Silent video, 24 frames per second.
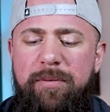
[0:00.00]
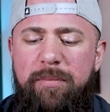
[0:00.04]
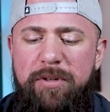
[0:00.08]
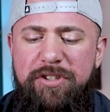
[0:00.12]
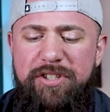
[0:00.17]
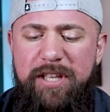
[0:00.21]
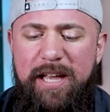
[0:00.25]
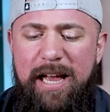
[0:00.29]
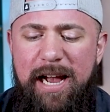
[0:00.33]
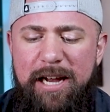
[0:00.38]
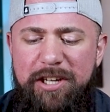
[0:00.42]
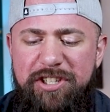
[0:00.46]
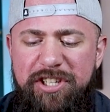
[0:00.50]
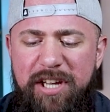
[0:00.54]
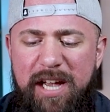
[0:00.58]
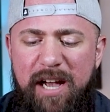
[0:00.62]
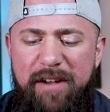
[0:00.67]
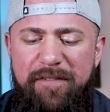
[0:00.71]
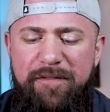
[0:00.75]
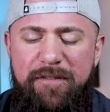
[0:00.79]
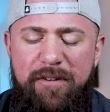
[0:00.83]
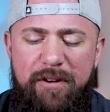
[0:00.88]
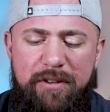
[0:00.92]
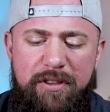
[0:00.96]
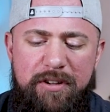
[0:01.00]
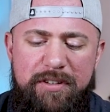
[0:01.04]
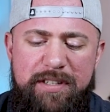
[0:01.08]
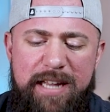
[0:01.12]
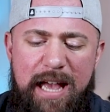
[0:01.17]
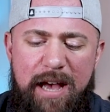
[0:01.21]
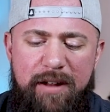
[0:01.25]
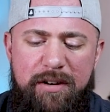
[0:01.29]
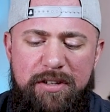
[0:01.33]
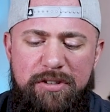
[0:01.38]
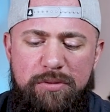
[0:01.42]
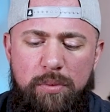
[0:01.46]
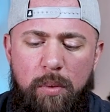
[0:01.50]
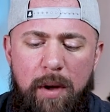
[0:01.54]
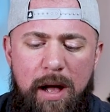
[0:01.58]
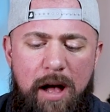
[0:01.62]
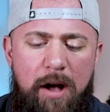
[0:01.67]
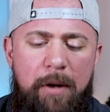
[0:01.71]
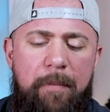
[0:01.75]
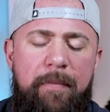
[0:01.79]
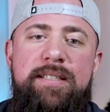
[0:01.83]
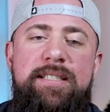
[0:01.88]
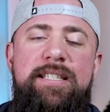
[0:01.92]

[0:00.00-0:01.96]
which they actually have further down as well.